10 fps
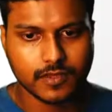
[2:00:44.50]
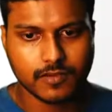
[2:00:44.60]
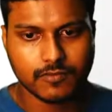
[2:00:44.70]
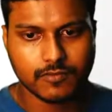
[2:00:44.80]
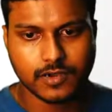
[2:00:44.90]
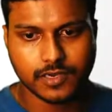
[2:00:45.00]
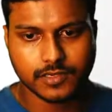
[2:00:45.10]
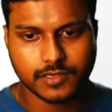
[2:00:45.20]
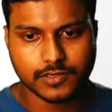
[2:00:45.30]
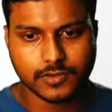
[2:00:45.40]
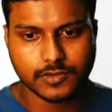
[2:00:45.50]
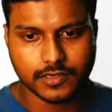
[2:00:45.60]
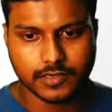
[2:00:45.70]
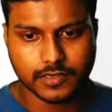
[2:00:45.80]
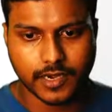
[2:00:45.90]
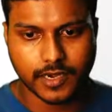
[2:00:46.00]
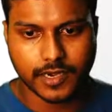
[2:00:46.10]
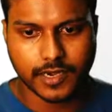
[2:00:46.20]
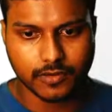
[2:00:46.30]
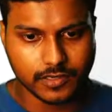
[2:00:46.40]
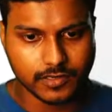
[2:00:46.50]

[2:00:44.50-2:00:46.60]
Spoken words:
is doing right now is,